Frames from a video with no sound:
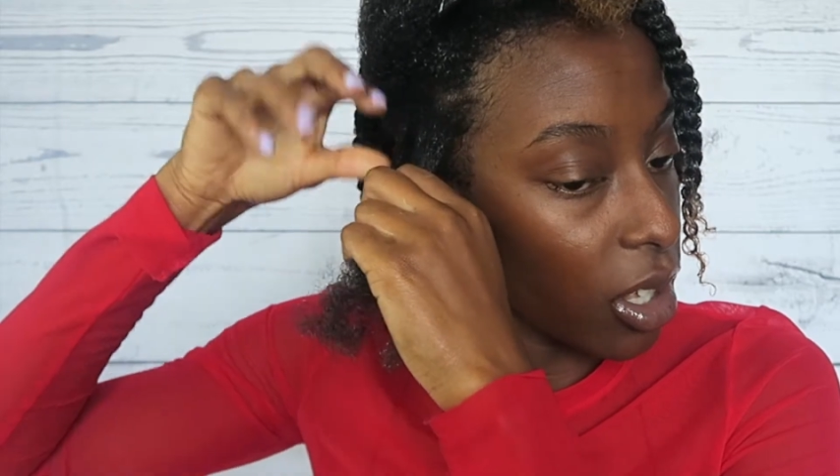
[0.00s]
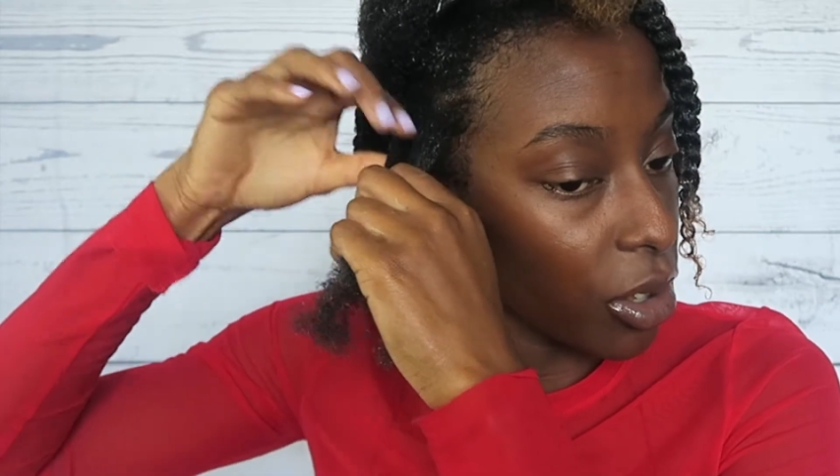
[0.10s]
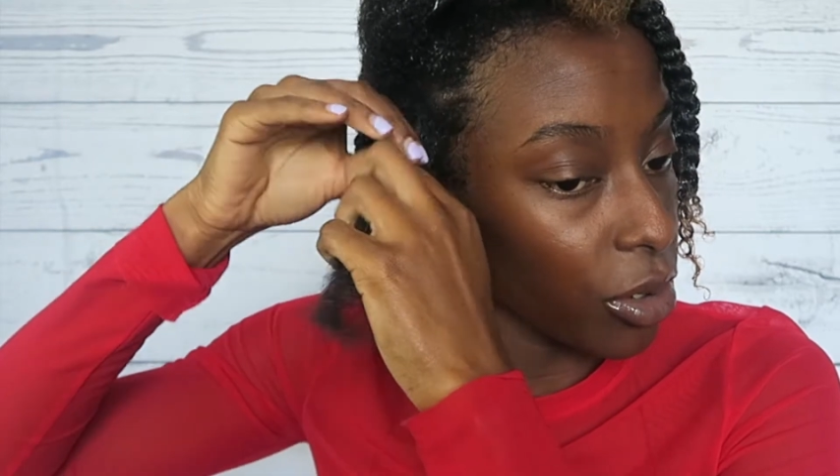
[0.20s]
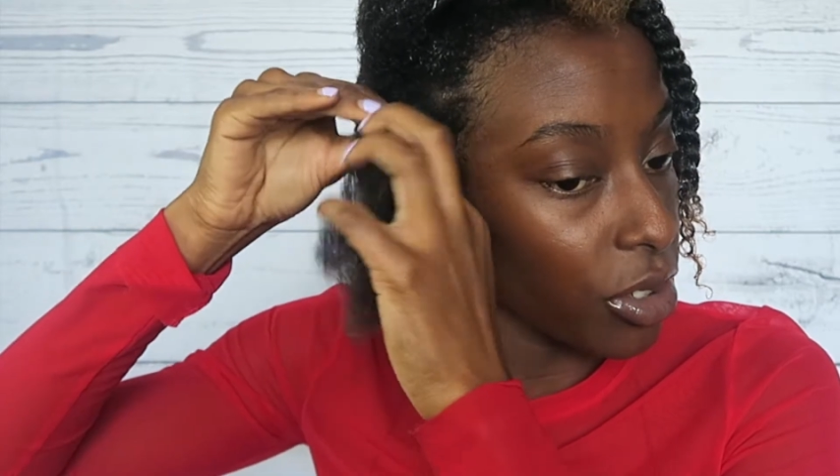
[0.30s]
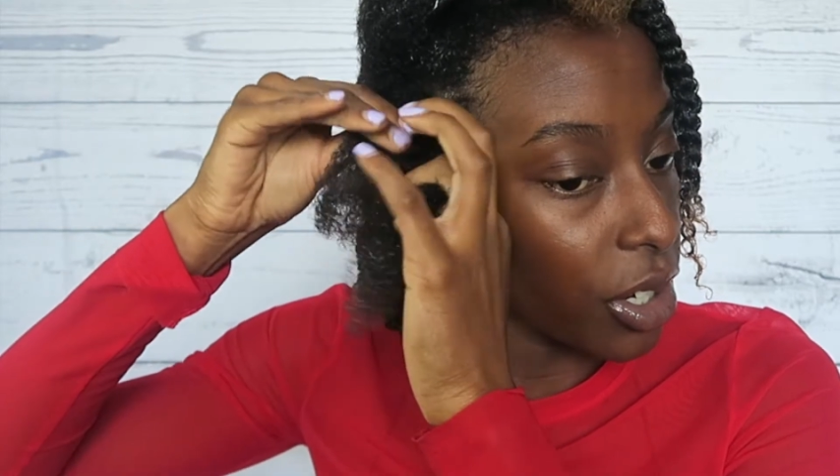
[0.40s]

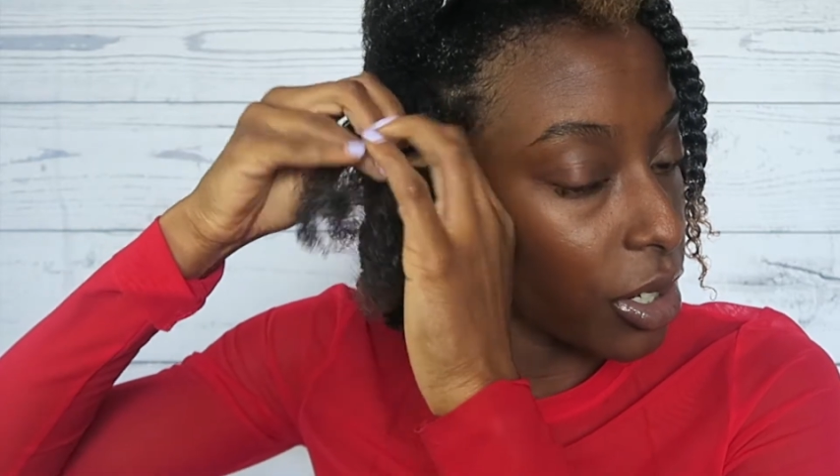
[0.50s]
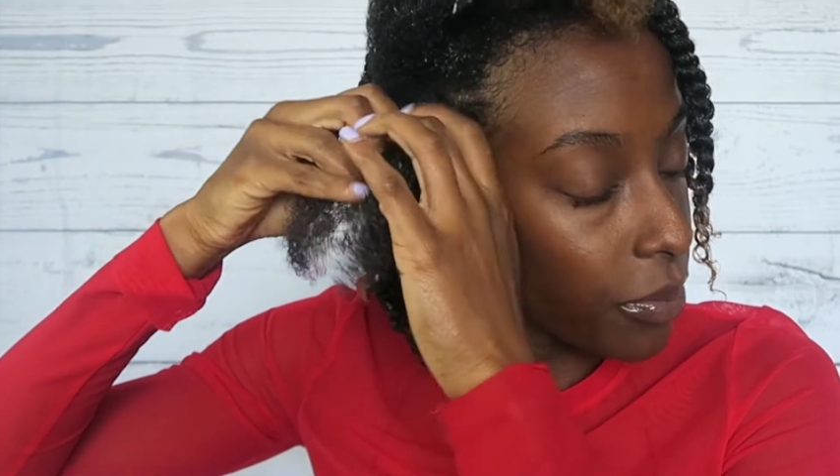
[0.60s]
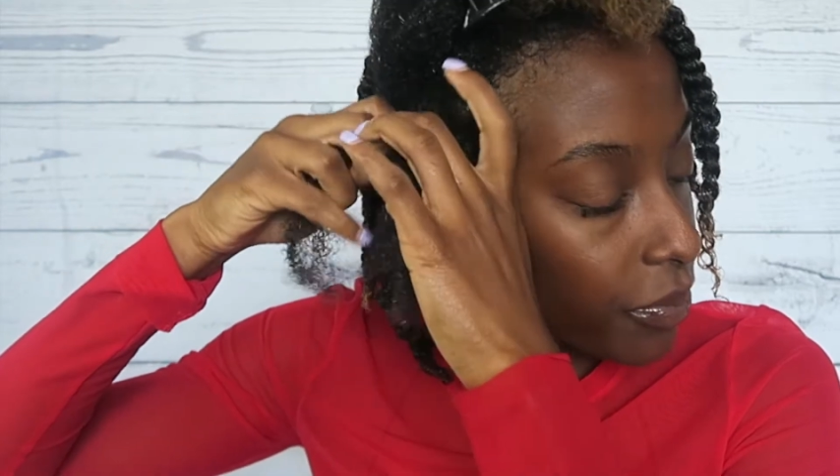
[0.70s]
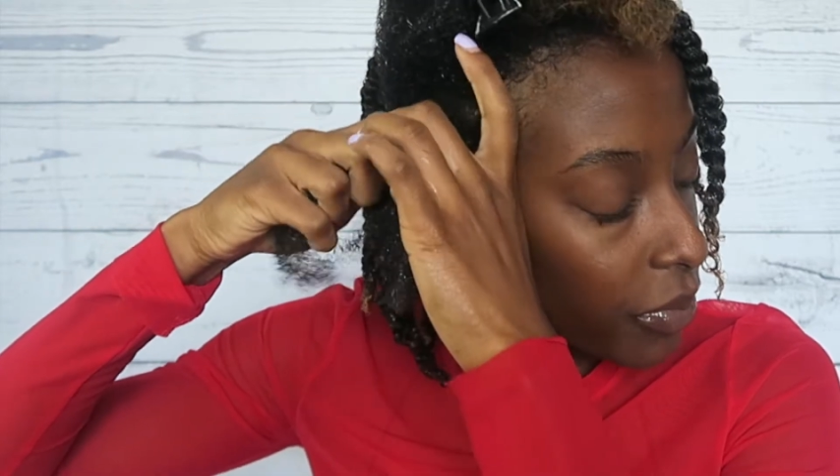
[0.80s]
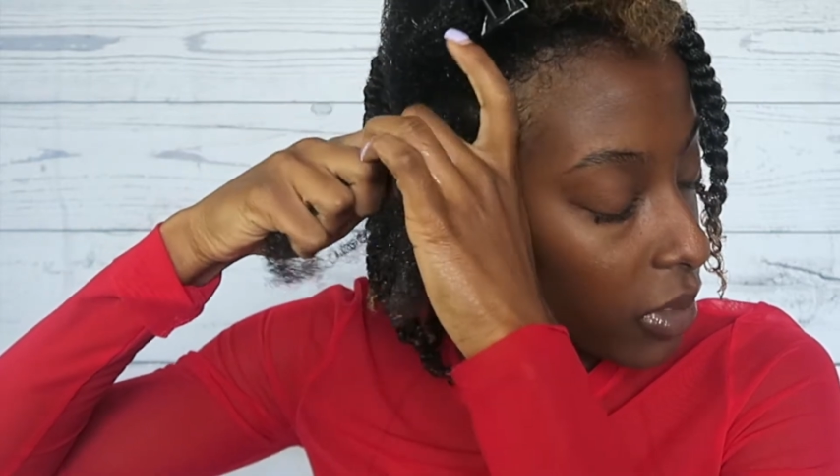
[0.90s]
closer
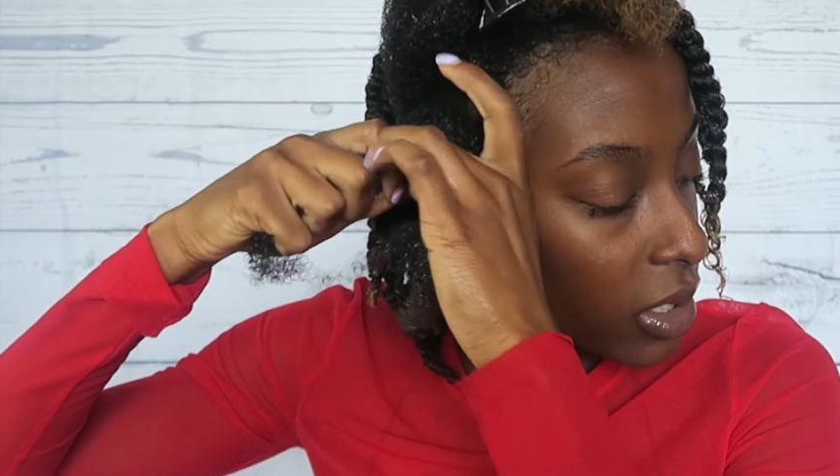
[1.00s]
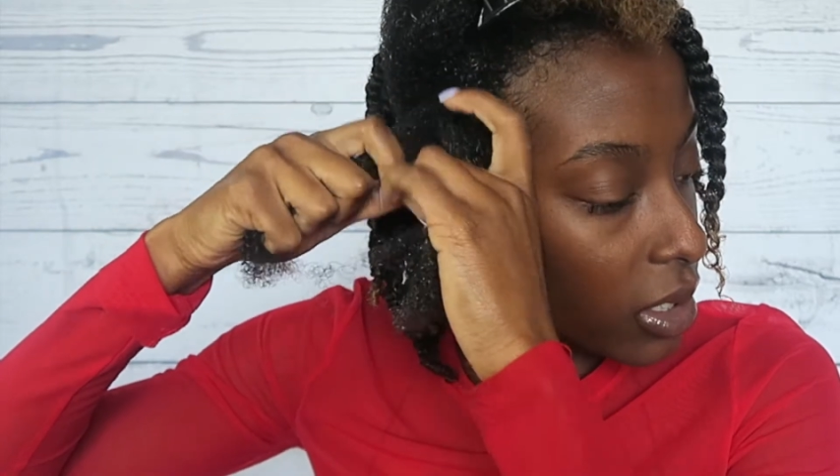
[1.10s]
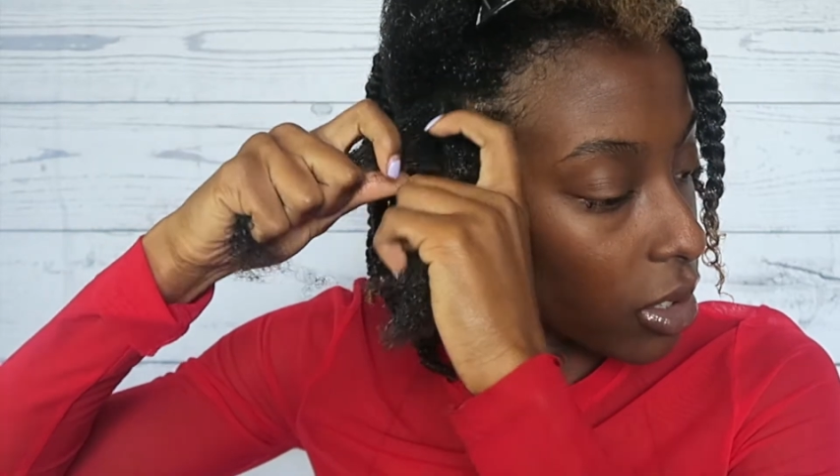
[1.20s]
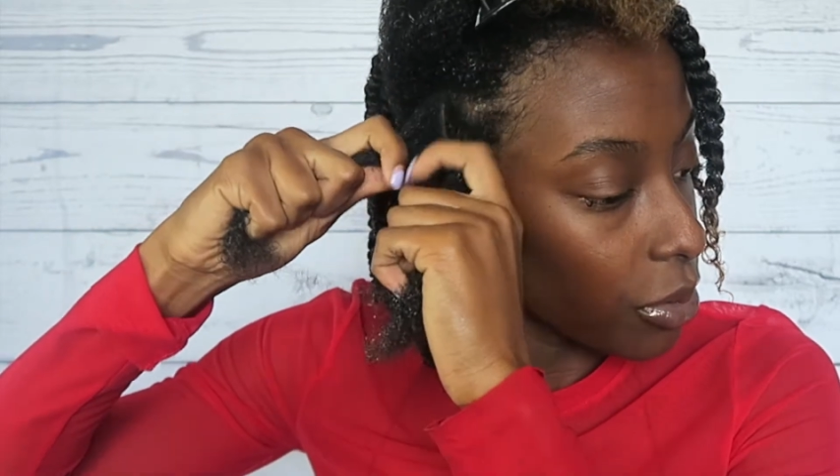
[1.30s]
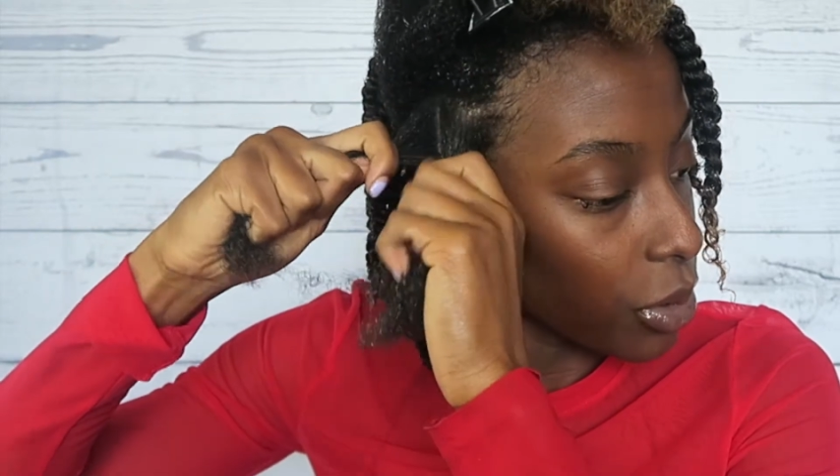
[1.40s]

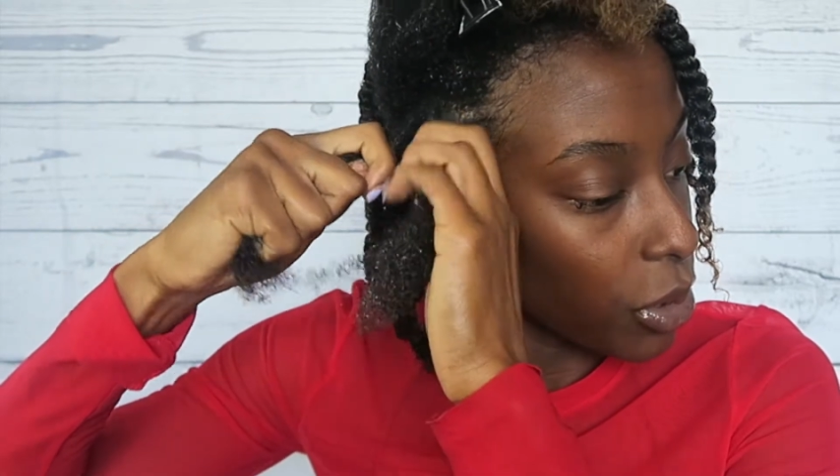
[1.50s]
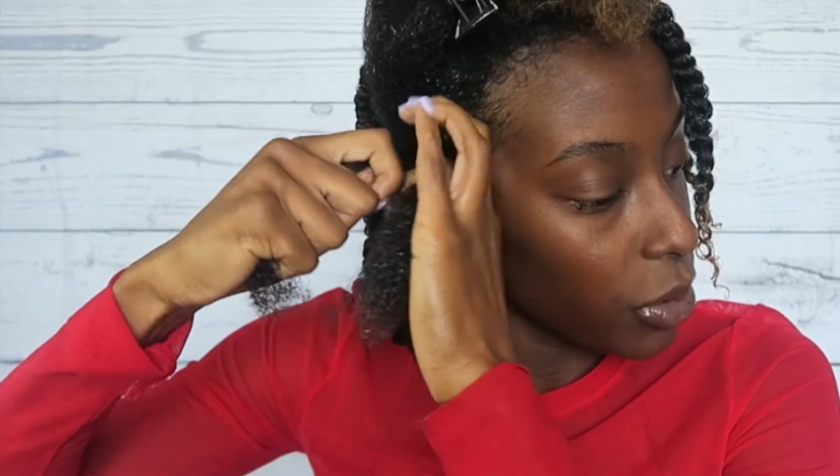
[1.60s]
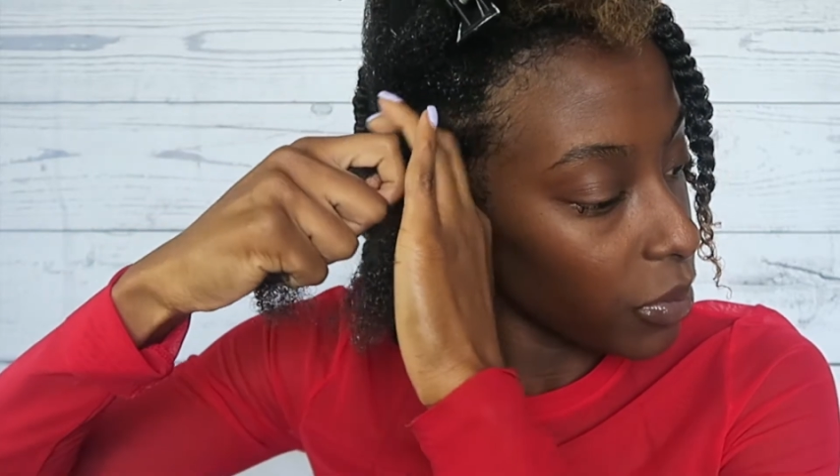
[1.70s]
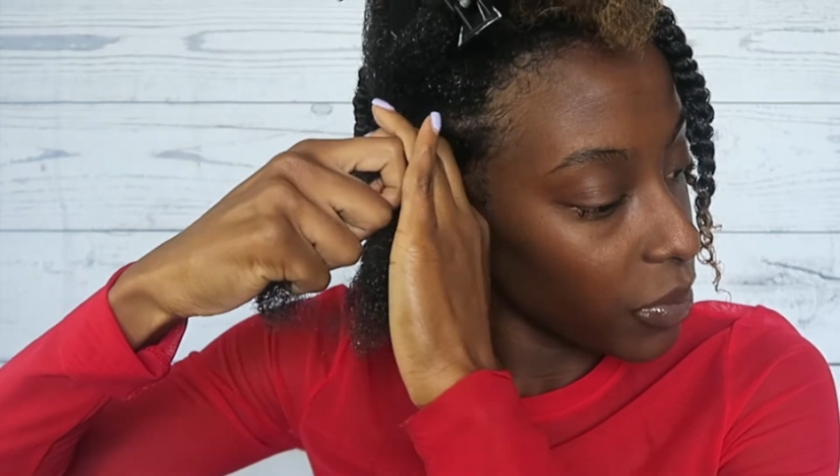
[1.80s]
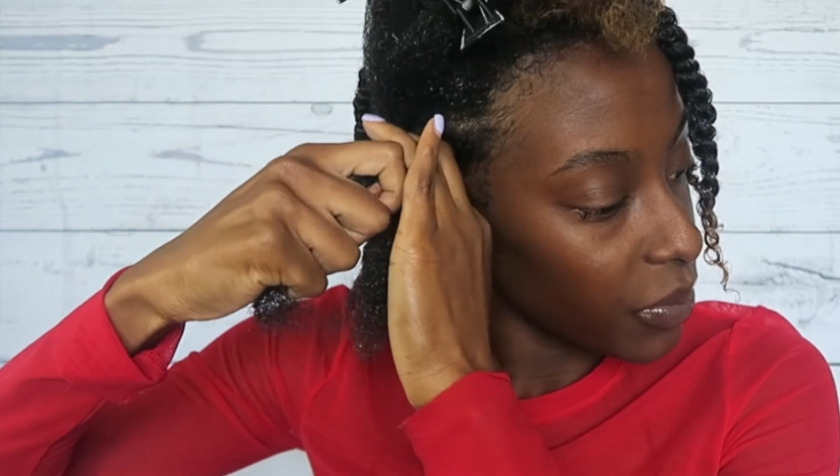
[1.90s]
to the root,